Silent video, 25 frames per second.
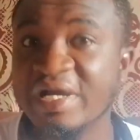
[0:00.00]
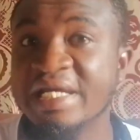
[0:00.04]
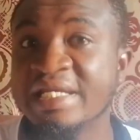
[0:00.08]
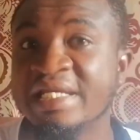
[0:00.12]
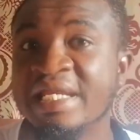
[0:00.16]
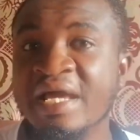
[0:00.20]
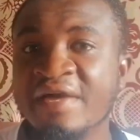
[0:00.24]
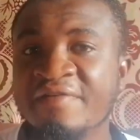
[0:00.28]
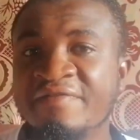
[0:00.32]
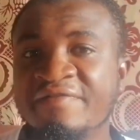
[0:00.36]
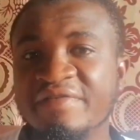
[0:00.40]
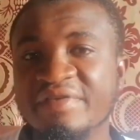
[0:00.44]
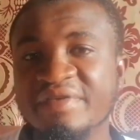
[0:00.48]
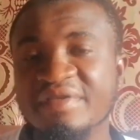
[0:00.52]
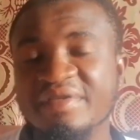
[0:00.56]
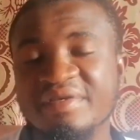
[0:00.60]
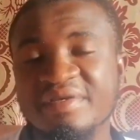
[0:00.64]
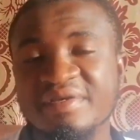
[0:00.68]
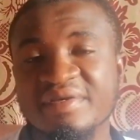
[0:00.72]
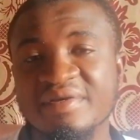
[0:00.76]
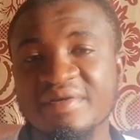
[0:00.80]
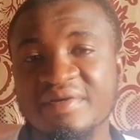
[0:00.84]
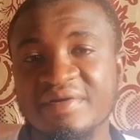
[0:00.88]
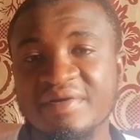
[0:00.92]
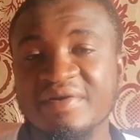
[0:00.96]
Gaddafi
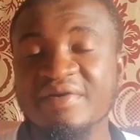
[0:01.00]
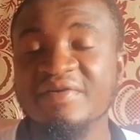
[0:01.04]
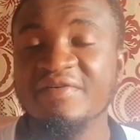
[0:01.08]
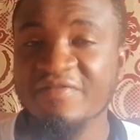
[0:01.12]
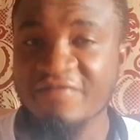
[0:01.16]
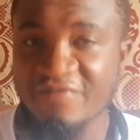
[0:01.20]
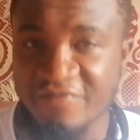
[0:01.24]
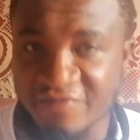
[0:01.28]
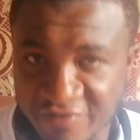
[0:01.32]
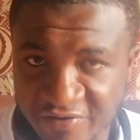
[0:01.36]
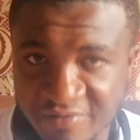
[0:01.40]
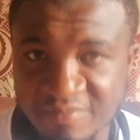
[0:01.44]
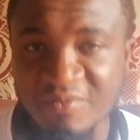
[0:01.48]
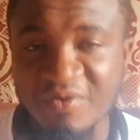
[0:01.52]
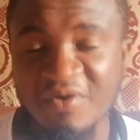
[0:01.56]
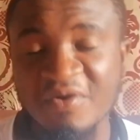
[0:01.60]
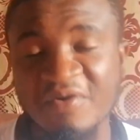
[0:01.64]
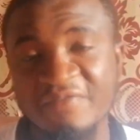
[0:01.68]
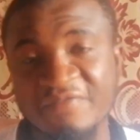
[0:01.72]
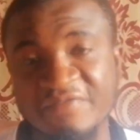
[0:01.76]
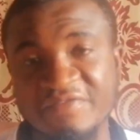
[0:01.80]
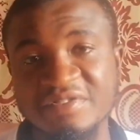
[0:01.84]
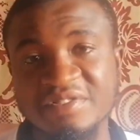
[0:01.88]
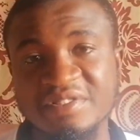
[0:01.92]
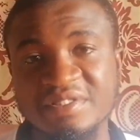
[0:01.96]
from
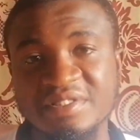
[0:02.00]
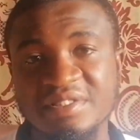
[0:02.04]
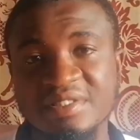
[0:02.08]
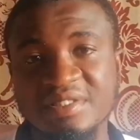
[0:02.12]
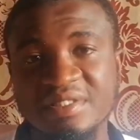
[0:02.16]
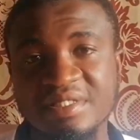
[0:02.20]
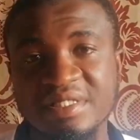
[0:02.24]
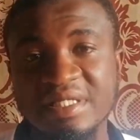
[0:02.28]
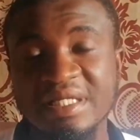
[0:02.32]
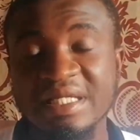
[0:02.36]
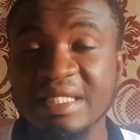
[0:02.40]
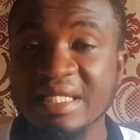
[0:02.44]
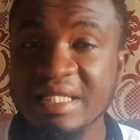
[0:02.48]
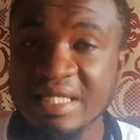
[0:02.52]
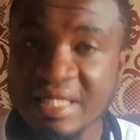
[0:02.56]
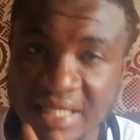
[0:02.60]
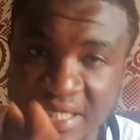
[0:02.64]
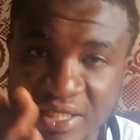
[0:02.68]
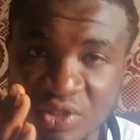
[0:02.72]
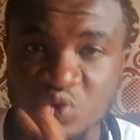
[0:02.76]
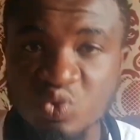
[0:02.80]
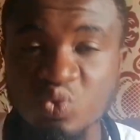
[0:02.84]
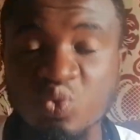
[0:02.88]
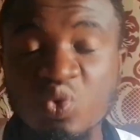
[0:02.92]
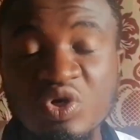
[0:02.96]
office.
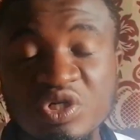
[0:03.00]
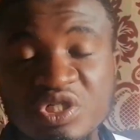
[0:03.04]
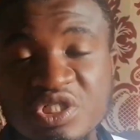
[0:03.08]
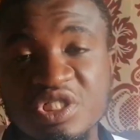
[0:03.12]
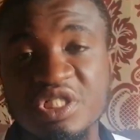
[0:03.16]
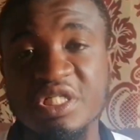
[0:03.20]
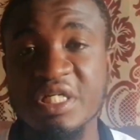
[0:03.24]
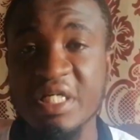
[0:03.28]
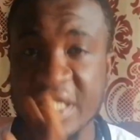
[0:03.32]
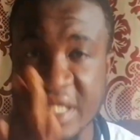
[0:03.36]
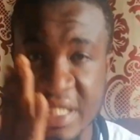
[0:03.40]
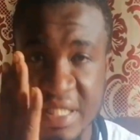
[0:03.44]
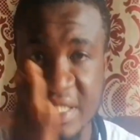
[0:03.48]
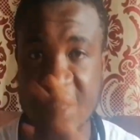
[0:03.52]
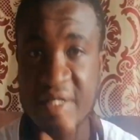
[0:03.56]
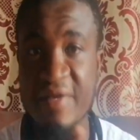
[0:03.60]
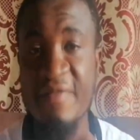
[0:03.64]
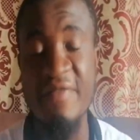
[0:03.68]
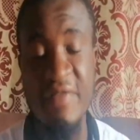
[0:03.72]
Let's watch the